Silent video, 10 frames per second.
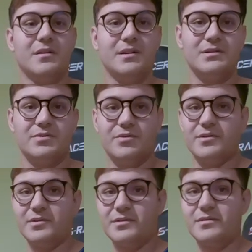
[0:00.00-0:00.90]
his
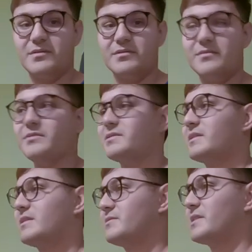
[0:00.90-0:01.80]
door was
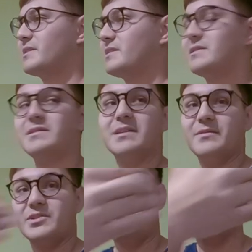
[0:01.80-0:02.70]
like, he was like this, and I
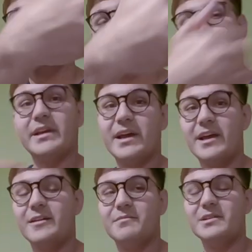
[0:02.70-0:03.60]
was coming straight
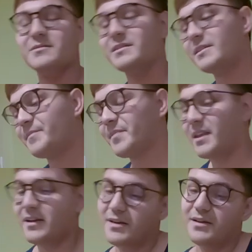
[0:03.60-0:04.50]
at him this way.
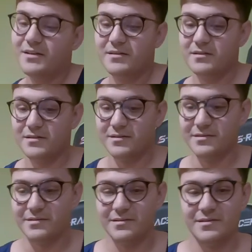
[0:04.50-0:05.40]

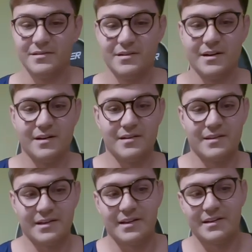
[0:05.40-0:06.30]
So
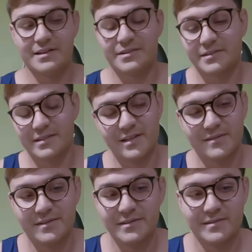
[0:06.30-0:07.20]
thank God I turned
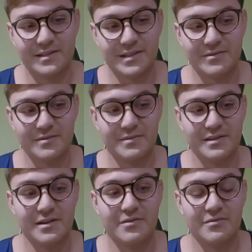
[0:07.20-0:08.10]
left, dude, because that would have
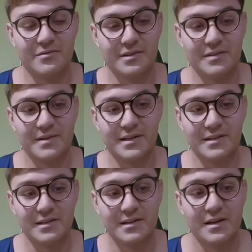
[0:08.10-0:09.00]
been a really bad
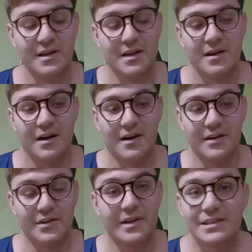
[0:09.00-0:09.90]
thing. Uh,
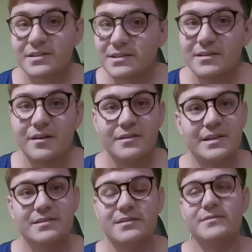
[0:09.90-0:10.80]
you guys could see all
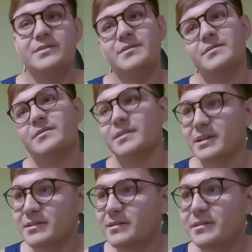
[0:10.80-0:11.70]
that stuff too. You
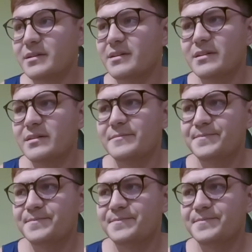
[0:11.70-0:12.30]
guys could uh,